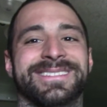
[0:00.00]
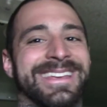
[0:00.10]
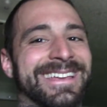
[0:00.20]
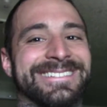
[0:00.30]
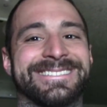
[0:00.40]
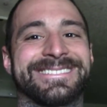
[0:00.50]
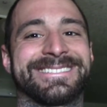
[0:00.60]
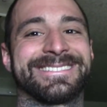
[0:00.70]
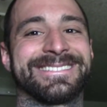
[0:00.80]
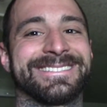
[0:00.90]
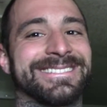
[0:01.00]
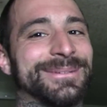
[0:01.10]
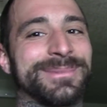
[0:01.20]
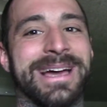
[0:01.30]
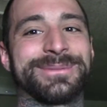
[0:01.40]
It's,
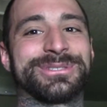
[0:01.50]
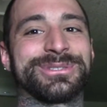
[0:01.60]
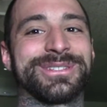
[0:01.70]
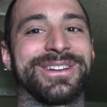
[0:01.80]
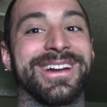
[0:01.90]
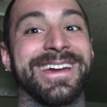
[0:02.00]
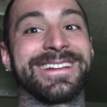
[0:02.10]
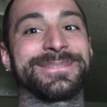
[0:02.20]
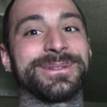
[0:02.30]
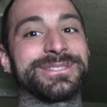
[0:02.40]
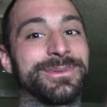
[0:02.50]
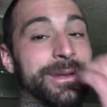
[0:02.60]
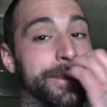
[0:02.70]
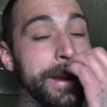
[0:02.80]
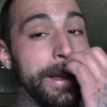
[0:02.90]
sometimes it's really great, especially when
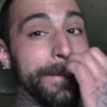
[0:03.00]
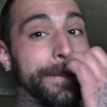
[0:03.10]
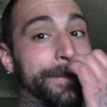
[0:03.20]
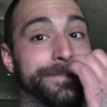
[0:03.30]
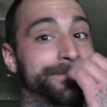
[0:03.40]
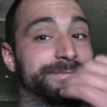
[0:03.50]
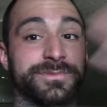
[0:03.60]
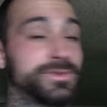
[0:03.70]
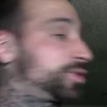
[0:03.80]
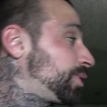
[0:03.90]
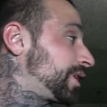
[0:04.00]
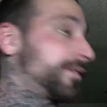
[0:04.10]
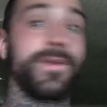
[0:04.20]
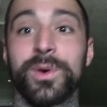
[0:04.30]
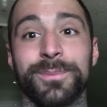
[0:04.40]
you've been up
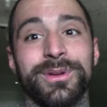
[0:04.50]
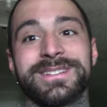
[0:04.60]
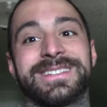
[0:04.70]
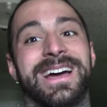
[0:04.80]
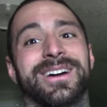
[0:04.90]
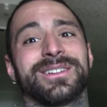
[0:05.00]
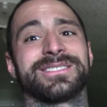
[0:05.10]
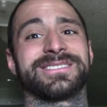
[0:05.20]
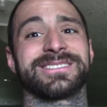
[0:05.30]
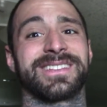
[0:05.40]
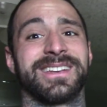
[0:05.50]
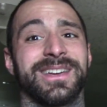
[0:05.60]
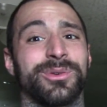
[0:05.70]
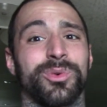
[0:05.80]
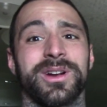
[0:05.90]
24 plus hours and just get
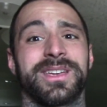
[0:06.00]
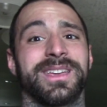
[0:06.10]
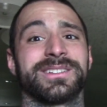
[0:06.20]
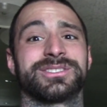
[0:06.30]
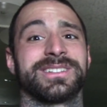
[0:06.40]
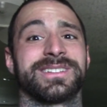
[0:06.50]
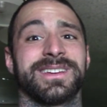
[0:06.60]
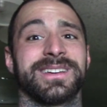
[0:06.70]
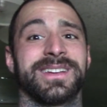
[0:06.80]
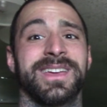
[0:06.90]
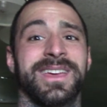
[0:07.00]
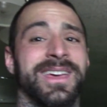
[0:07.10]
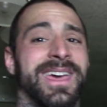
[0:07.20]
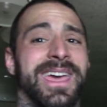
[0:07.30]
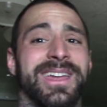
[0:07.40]
done working a shit ton
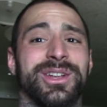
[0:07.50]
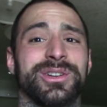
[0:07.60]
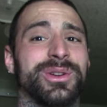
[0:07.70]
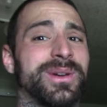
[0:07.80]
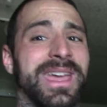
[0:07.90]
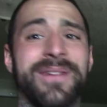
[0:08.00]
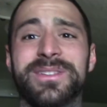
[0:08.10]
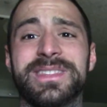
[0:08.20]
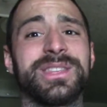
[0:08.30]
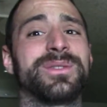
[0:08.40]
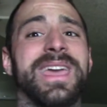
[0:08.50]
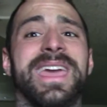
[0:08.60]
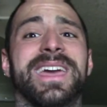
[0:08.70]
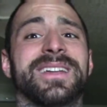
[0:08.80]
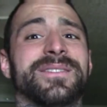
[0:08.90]
and you're doing everything you
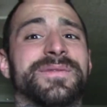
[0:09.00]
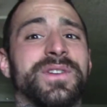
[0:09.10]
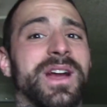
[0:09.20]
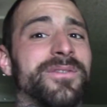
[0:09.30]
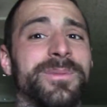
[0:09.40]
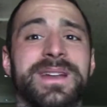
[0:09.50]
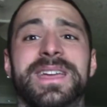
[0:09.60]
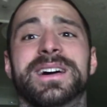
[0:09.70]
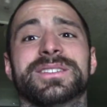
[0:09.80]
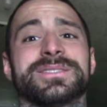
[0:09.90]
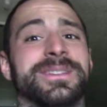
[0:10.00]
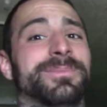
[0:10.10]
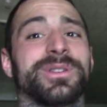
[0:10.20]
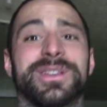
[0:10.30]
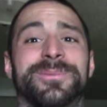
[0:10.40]
can for everybody else and
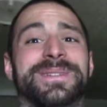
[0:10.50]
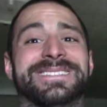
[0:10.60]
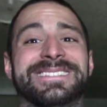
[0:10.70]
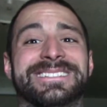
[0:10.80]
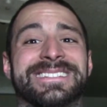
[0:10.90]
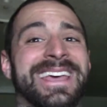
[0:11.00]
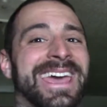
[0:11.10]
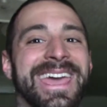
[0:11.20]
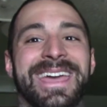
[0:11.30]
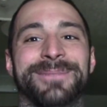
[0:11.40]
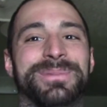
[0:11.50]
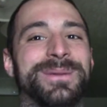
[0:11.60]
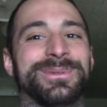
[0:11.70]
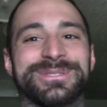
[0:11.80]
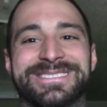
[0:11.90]
building a business and
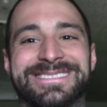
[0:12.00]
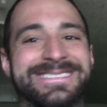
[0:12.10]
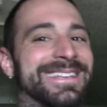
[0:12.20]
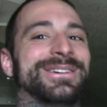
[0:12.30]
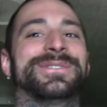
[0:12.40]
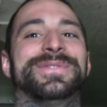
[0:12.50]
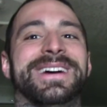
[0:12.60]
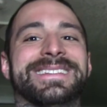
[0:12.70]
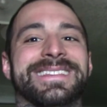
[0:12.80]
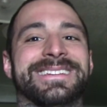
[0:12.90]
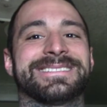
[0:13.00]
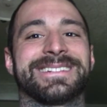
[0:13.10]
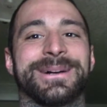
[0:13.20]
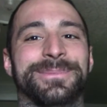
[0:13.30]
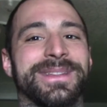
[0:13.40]
people still find things to
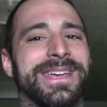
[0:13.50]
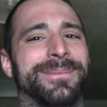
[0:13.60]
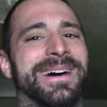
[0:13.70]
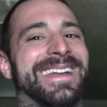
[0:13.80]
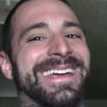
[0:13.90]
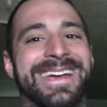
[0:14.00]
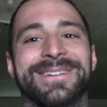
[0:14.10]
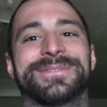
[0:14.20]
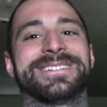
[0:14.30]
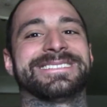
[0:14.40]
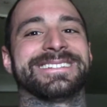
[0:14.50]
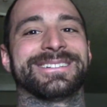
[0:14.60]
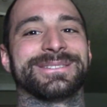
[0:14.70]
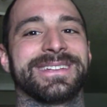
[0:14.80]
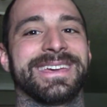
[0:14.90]
complain about every
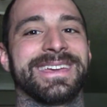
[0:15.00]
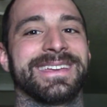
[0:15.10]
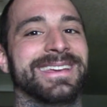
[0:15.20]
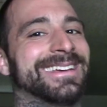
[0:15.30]
single day.